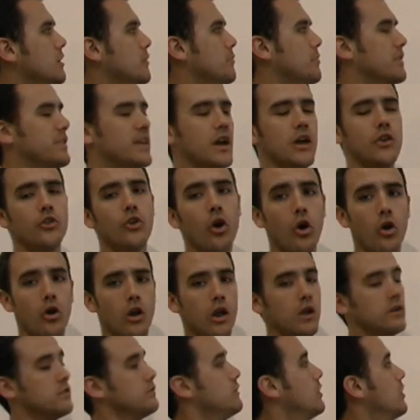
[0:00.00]
but they're not
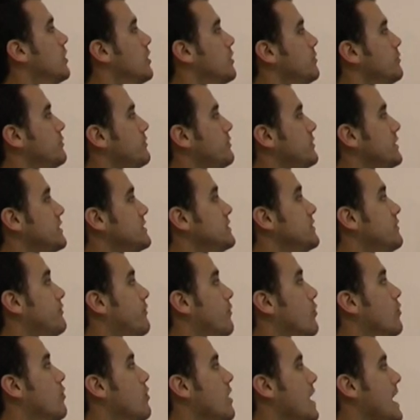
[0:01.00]
like terms. This is
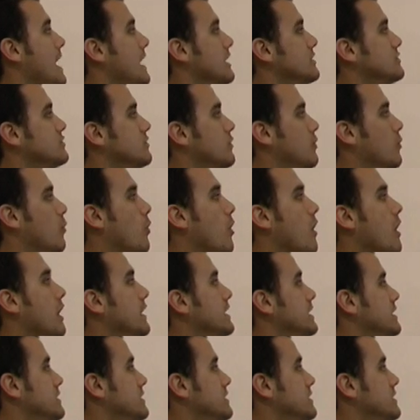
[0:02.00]
4xy.